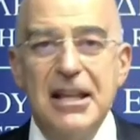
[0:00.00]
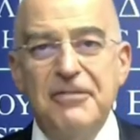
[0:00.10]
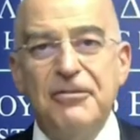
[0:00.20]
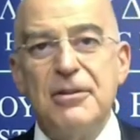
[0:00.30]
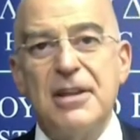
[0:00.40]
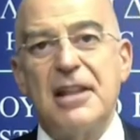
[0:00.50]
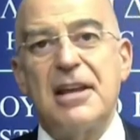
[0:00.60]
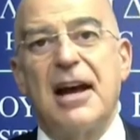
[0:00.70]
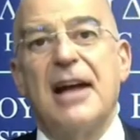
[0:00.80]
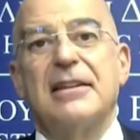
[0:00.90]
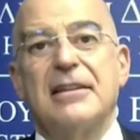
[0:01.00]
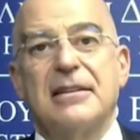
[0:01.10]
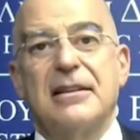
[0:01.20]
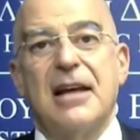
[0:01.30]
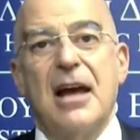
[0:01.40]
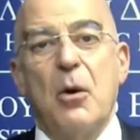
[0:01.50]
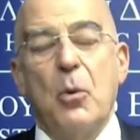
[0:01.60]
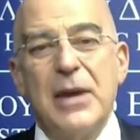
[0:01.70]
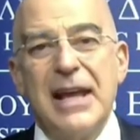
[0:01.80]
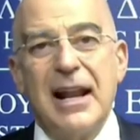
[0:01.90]
If, on the other hand,
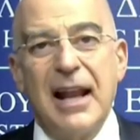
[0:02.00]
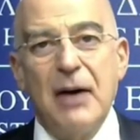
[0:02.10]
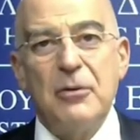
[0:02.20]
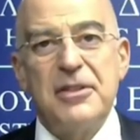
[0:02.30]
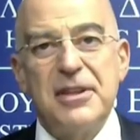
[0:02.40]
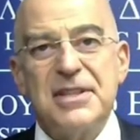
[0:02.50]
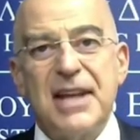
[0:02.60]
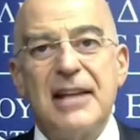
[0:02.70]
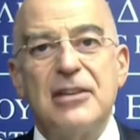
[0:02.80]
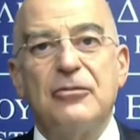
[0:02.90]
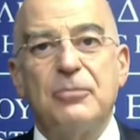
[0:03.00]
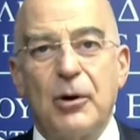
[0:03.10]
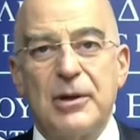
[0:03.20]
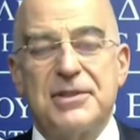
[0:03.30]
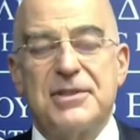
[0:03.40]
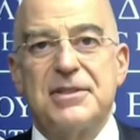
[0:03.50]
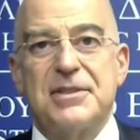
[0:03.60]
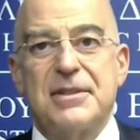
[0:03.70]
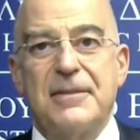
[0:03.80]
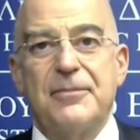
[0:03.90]
we allow this kind of
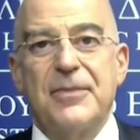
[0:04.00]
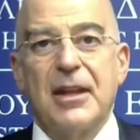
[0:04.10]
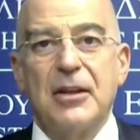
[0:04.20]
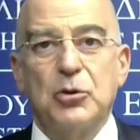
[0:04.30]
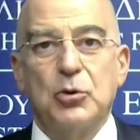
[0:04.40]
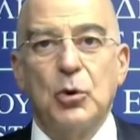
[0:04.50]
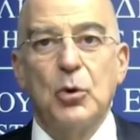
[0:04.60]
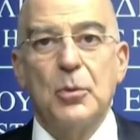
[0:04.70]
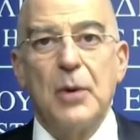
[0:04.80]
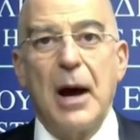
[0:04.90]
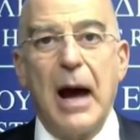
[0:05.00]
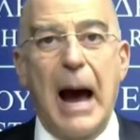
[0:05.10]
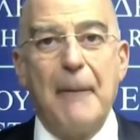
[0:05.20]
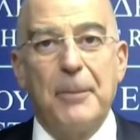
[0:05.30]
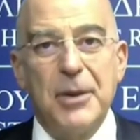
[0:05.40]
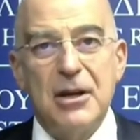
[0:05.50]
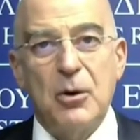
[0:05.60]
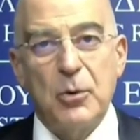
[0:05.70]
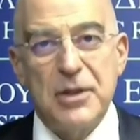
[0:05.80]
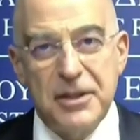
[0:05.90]
policies to
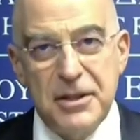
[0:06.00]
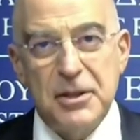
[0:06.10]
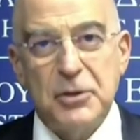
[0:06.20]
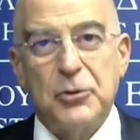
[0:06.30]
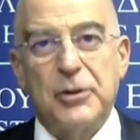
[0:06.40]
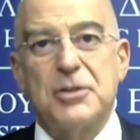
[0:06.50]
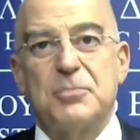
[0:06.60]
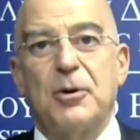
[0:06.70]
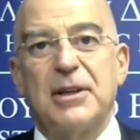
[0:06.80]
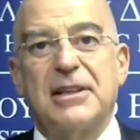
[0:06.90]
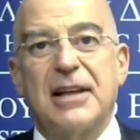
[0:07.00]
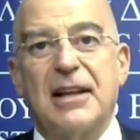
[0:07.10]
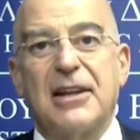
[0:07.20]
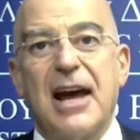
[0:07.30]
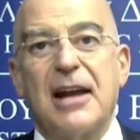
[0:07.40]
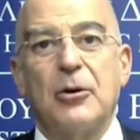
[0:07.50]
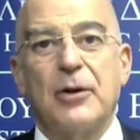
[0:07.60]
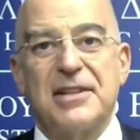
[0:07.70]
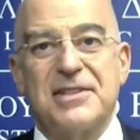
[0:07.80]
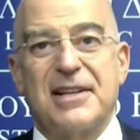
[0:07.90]
appear within the Turkish political
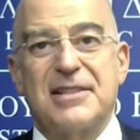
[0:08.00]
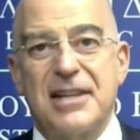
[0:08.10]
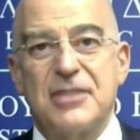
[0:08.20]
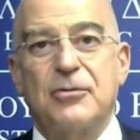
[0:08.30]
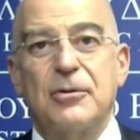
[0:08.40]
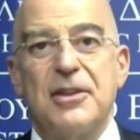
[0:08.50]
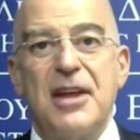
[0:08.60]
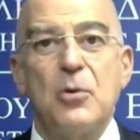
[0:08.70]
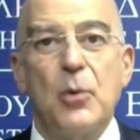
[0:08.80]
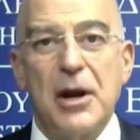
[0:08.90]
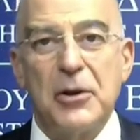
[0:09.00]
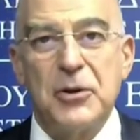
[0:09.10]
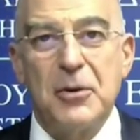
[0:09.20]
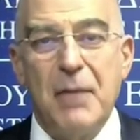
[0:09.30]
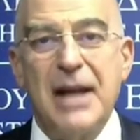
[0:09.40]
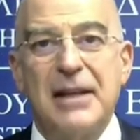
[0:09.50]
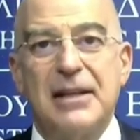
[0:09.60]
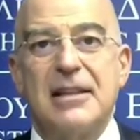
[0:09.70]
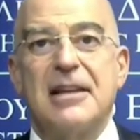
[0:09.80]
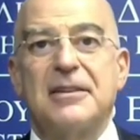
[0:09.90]
dialogue as successful, then we are
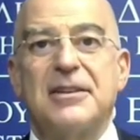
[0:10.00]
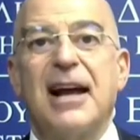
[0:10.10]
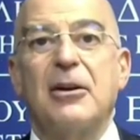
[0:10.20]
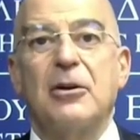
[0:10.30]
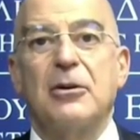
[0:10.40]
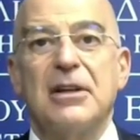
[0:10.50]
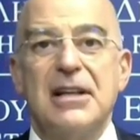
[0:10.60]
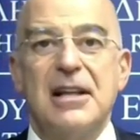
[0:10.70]
undermining that dialogue.